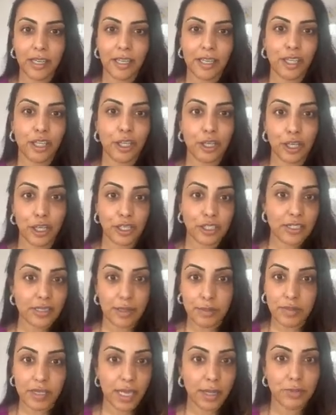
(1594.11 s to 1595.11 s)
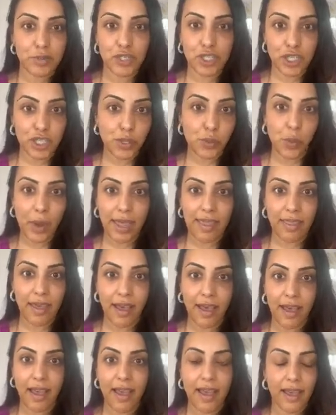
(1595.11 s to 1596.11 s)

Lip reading: You can sometimes just wear that